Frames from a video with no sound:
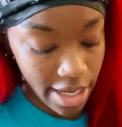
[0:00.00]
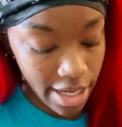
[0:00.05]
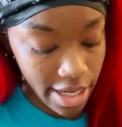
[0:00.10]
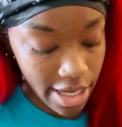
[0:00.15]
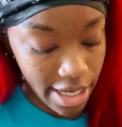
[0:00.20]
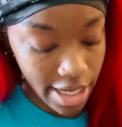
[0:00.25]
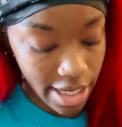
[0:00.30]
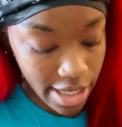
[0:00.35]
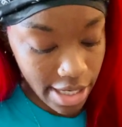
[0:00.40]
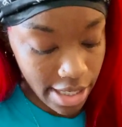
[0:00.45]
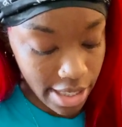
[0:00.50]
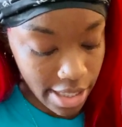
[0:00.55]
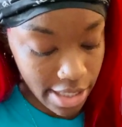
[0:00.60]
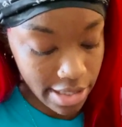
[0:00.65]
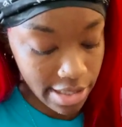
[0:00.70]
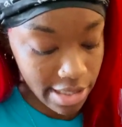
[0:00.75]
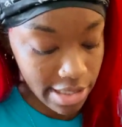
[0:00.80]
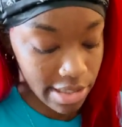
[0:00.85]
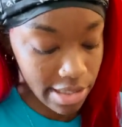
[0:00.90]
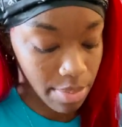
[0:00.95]
and
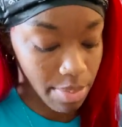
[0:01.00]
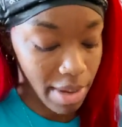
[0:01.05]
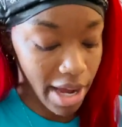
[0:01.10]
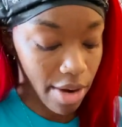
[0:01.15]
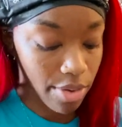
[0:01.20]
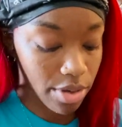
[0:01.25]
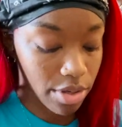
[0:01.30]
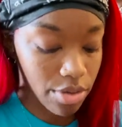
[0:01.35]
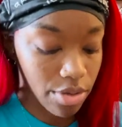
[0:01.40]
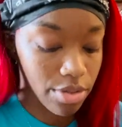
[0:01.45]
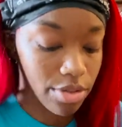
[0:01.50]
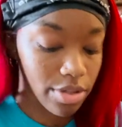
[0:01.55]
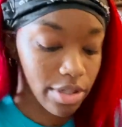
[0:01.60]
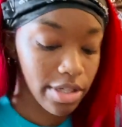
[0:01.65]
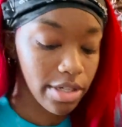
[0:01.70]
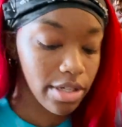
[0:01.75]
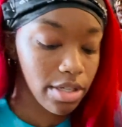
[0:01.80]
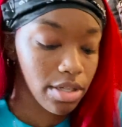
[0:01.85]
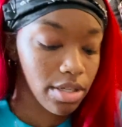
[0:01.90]
it's the power cord